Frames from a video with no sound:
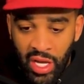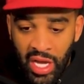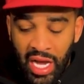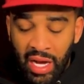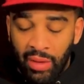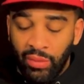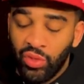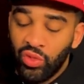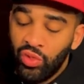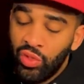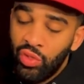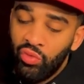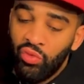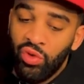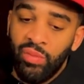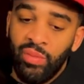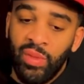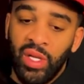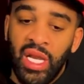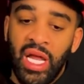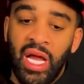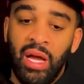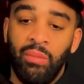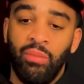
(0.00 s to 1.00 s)
I was on the rim a
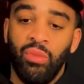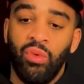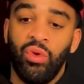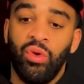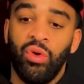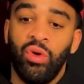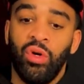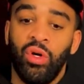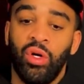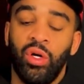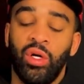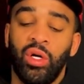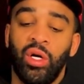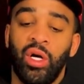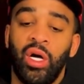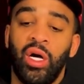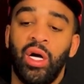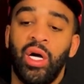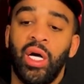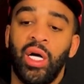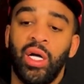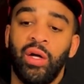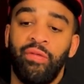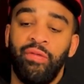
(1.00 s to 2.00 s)
lot more,
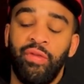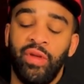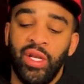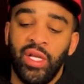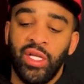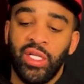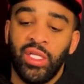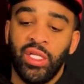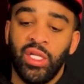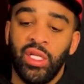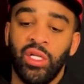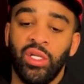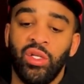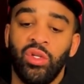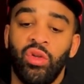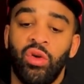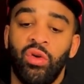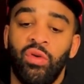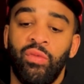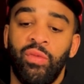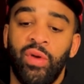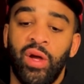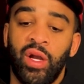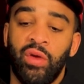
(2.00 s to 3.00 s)
finishing, you
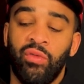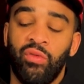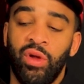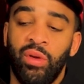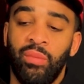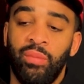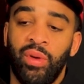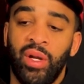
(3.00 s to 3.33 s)
know, around the rim.